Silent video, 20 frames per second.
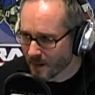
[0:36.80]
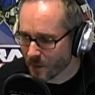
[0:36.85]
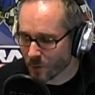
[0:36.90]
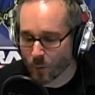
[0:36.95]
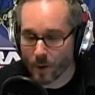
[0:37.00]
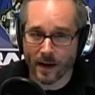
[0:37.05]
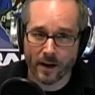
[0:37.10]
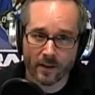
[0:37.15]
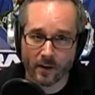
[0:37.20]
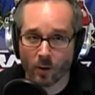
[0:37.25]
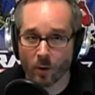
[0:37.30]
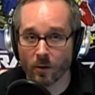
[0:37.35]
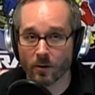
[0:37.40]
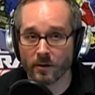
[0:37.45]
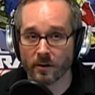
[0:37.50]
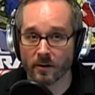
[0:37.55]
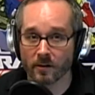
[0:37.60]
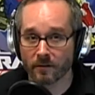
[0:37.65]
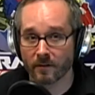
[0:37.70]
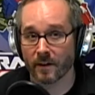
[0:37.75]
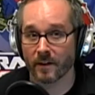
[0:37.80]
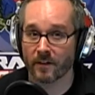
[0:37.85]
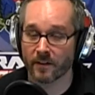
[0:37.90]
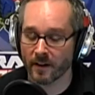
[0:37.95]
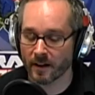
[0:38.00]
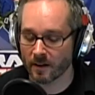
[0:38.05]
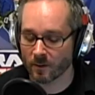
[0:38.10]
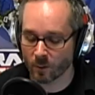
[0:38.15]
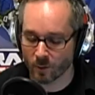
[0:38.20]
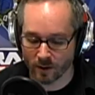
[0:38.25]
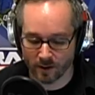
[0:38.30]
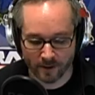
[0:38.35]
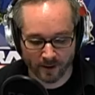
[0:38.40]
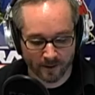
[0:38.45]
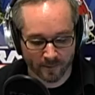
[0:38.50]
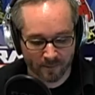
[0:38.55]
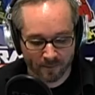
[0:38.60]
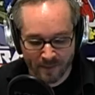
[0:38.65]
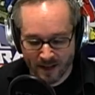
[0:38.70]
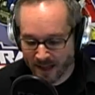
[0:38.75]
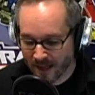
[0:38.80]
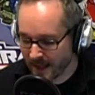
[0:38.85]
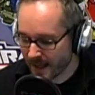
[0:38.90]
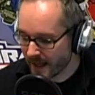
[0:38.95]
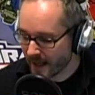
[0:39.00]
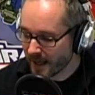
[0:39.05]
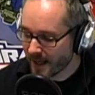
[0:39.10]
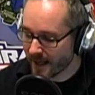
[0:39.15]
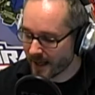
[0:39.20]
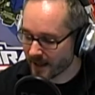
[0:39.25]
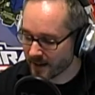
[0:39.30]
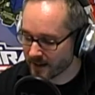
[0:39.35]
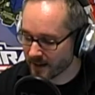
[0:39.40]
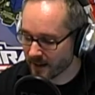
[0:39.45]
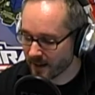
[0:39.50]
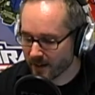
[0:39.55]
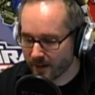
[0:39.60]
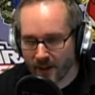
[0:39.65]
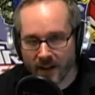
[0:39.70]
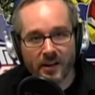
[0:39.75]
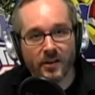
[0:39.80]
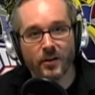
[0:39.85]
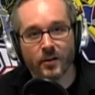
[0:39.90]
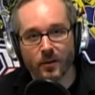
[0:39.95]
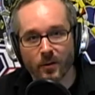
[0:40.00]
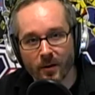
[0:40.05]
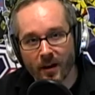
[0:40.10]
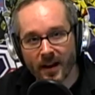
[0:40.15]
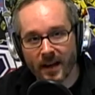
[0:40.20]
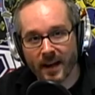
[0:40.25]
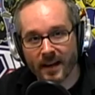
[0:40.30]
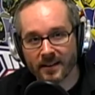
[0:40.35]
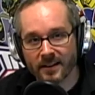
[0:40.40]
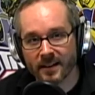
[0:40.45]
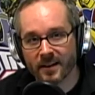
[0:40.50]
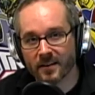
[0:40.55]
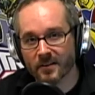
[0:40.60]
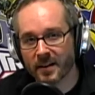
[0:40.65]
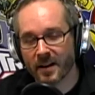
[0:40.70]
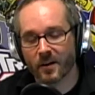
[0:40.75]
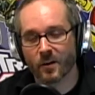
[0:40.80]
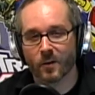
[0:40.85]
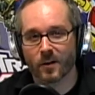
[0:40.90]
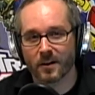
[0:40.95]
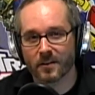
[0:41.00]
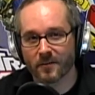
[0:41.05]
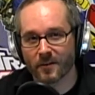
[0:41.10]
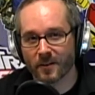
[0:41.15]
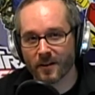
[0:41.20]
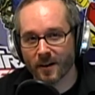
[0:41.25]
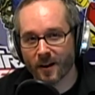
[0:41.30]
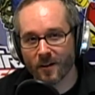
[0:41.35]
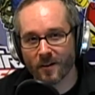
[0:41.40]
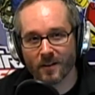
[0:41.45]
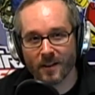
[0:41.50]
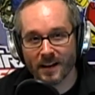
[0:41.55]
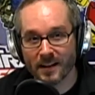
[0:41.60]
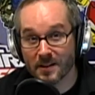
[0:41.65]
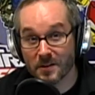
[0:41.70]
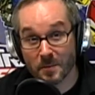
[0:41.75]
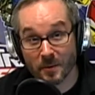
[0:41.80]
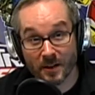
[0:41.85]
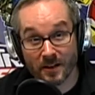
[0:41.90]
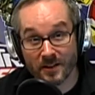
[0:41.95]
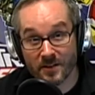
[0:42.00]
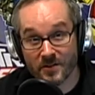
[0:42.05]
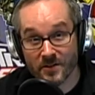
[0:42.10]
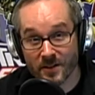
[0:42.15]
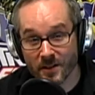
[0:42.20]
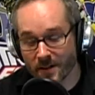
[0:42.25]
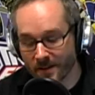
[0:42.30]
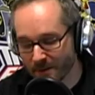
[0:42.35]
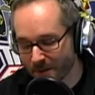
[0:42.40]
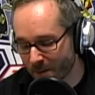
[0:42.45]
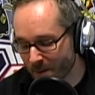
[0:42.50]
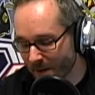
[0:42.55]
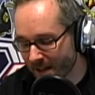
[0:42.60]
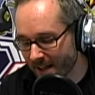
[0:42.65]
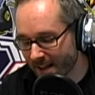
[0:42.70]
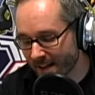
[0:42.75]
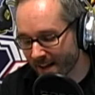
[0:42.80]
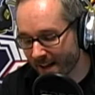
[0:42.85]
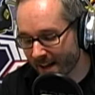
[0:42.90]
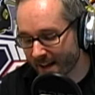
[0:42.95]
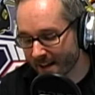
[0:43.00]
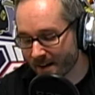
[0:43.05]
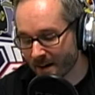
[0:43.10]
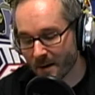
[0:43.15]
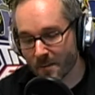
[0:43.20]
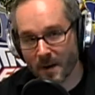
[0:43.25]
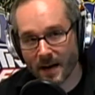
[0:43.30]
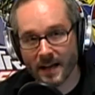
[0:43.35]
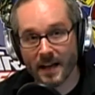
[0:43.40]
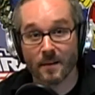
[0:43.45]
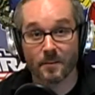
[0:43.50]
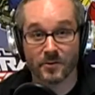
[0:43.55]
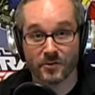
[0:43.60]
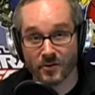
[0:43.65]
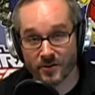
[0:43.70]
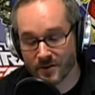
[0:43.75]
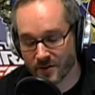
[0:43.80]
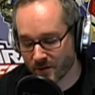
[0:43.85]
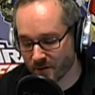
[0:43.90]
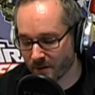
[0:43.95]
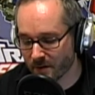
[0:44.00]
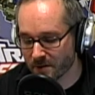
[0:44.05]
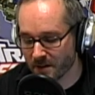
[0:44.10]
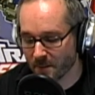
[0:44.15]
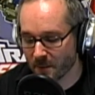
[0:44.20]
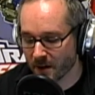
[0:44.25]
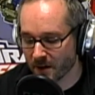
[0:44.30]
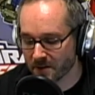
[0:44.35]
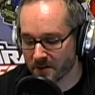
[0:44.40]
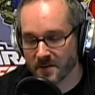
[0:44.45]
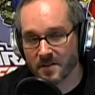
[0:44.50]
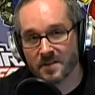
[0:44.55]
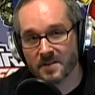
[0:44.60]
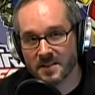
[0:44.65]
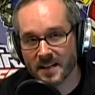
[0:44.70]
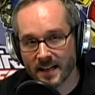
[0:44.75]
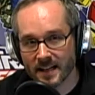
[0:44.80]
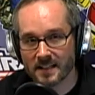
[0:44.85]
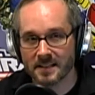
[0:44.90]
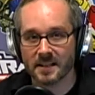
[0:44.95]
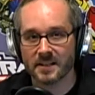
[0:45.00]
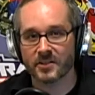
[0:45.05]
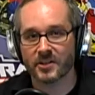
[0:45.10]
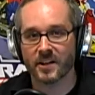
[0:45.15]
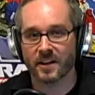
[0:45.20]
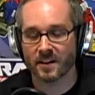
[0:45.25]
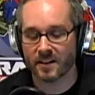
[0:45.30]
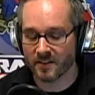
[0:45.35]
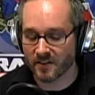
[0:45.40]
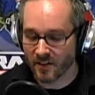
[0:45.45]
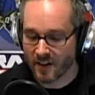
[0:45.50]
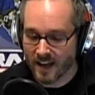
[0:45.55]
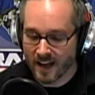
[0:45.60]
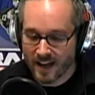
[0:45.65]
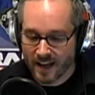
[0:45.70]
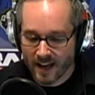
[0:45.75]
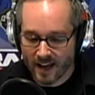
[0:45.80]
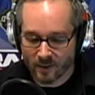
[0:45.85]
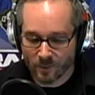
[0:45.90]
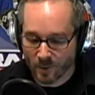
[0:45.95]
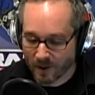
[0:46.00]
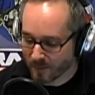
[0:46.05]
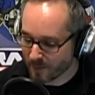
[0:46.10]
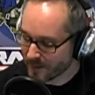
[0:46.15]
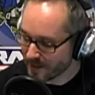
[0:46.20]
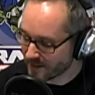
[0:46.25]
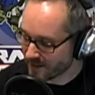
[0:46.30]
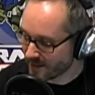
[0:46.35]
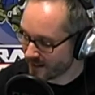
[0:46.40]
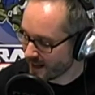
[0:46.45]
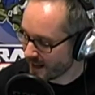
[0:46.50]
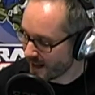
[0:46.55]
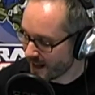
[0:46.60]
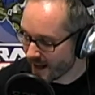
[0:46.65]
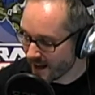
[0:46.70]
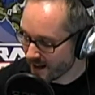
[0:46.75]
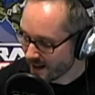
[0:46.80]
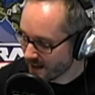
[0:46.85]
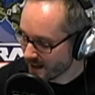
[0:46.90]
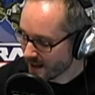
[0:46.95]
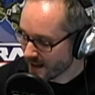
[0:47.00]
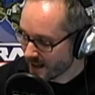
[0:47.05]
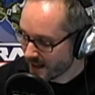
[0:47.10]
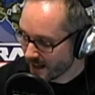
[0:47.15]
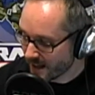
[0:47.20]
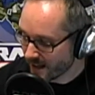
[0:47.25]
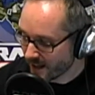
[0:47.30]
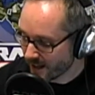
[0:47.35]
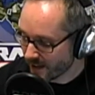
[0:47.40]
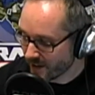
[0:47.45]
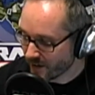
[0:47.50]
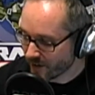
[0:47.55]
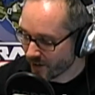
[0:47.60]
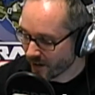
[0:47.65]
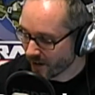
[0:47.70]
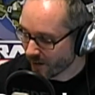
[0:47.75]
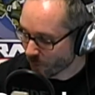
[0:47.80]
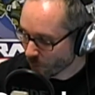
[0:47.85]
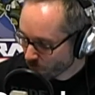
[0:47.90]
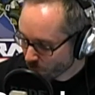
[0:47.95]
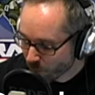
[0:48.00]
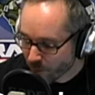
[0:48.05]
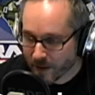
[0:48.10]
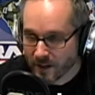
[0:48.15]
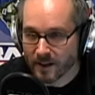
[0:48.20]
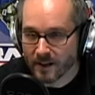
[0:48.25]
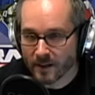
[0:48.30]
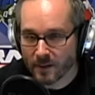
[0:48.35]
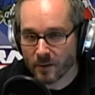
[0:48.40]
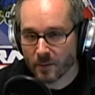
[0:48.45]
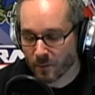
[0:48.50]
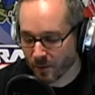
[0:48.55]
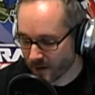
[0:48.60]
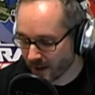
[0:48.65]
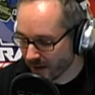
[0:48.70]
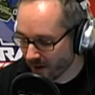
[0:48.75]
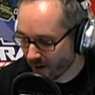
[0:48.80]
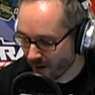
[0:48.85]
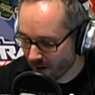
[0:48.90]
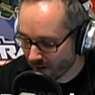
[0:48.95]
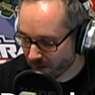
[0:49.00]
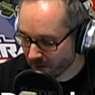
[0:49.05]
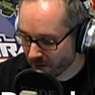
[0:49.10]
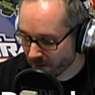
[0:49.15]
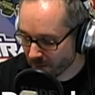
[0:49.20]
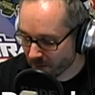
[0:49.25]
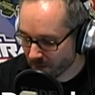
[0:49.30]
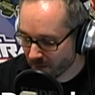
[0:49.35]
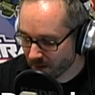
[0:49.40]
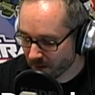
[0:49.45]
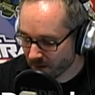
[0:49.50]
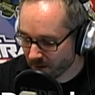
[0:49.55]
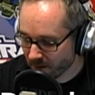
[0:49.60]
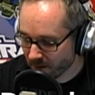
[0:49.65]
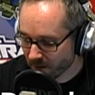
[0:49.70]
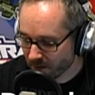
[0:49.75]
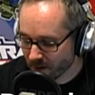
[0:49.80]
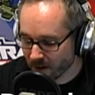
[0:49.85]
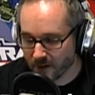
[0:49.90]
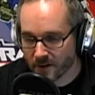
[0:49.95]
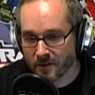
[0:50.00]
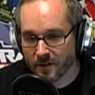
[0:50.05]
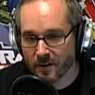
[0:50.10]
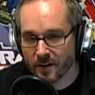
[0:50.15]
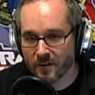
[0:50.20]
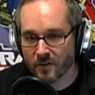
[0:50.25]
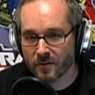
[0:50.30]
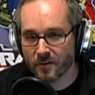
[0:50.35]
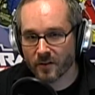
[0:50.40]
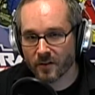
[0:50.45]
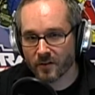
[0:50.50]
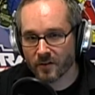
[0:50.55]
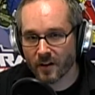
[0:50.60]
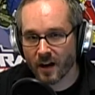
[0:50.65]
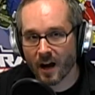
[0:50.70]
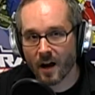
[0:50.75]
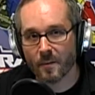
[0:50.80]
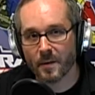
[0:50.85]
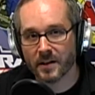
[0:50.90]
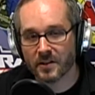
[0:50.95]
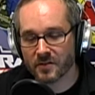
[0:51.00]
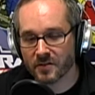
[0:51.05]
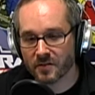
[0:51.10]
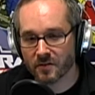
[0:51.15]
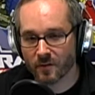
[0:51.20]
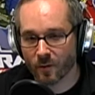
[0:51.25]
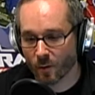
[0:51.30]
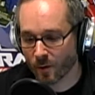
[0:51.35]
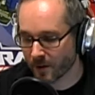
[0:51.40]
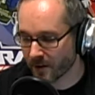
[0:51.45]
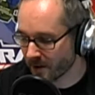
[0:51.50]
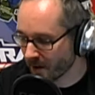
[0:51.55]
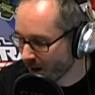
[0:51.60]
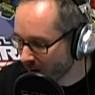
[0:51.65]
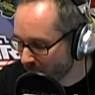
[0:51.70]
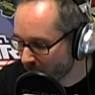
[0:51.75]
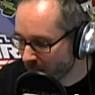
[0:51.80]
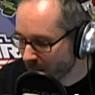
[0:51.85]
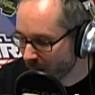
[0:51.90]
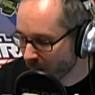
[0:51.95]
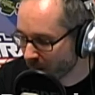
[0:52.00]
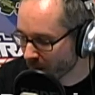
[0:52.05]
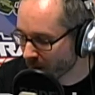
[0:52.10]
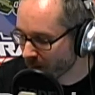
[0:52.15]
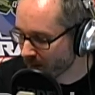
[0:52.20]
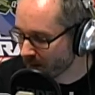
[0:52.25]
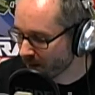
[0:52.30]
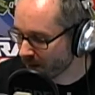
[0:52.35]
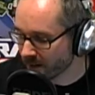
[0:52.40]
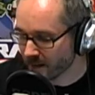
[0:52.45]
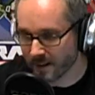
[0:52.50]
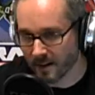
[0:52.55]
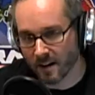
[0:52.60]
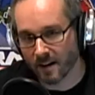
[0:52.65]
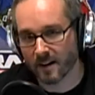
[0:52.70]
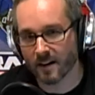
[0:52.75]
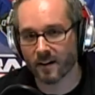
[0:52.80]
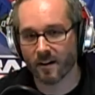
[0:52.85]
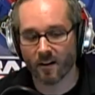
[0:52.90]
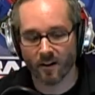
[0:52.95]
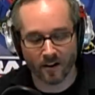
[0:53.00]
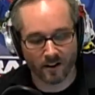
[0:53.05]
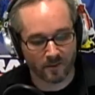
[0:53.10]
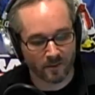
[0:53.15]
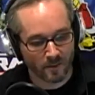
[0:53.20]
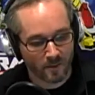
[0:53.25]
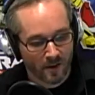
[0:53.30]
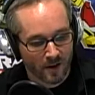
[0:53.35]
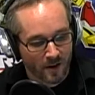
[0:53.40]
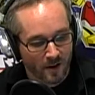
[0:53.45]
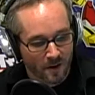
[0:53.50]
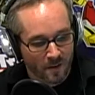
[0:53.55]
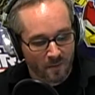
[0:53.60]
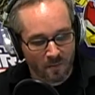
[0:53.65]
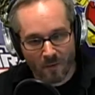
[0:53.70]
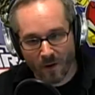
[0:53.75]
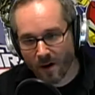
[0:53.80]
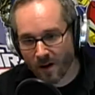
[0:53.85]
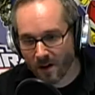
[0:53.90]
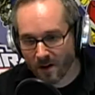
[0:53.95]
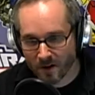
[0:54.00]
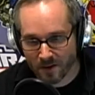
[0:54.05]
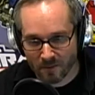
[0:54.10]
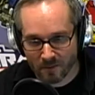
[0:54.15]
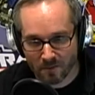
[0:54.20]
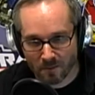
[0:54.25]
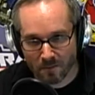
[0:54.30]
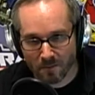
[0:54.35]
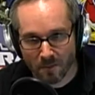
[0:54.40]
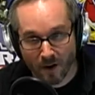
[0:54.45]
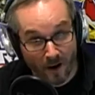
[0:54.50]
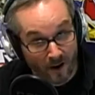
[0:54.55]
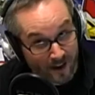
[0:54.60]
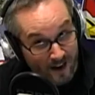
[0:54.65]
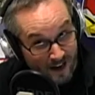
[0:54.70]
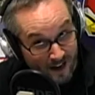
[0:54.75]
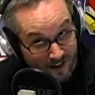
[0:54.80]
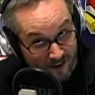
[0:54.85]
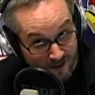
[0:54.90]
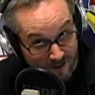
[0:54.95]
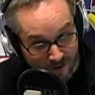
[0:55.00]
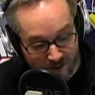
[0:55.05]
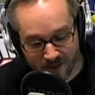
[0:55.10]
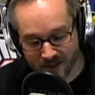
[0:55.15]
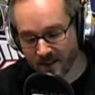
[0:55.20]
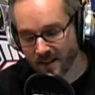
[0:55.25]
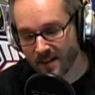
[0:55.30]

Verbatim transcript: right on the corner of 5th and William. And thank you, AADL.org, for letting us put on the show every week. And my name is Jerzy Drozd. I'm a cartoonist and a teaching artist. And with me today is a really, really awesome cartoonist who does comics for young people and the young at heart, Mark Mariano